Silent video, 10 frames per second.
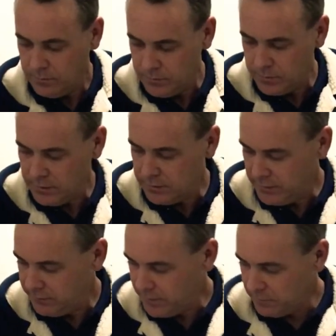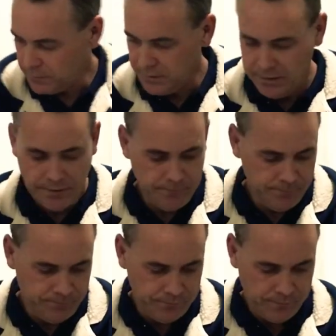Just going to leave that one there.
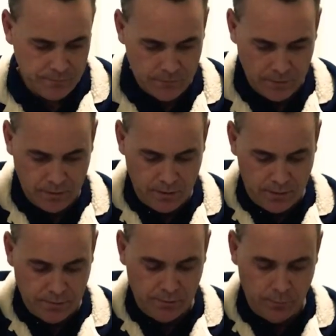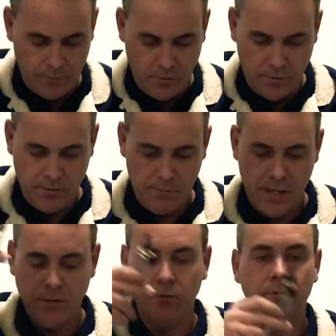Okay, so we've got the
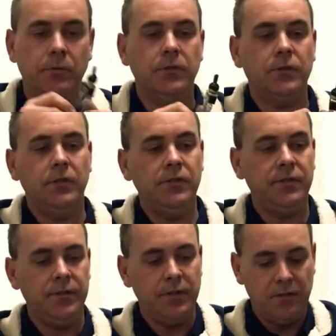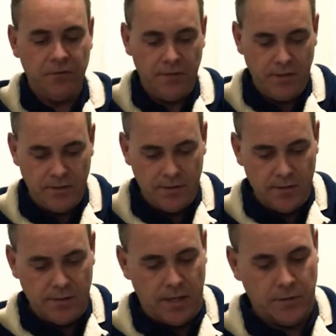manual switch. So this is going to feed to
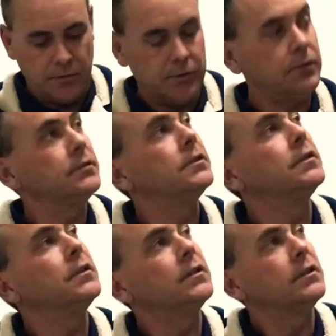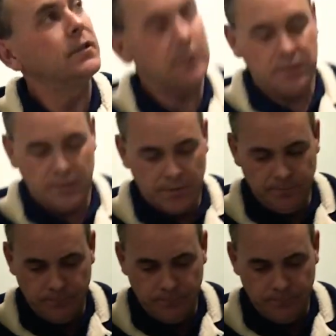the dash. Okay.